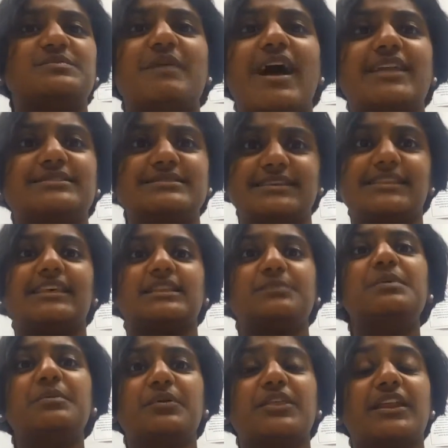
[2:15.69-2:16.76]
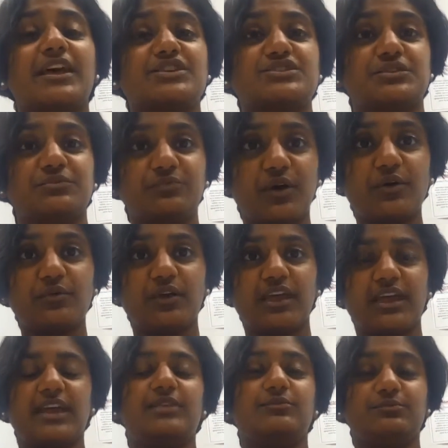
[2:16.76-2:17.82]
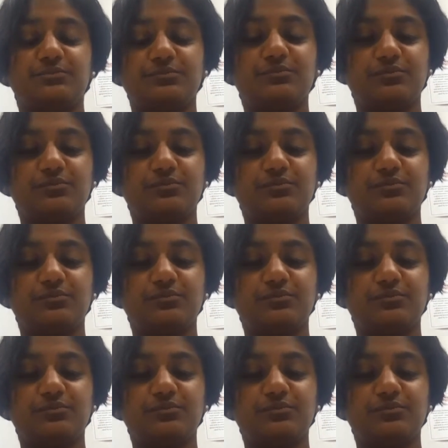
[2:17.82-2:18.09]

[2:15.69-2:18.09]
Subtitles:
Madison, the people that actually wrote it and,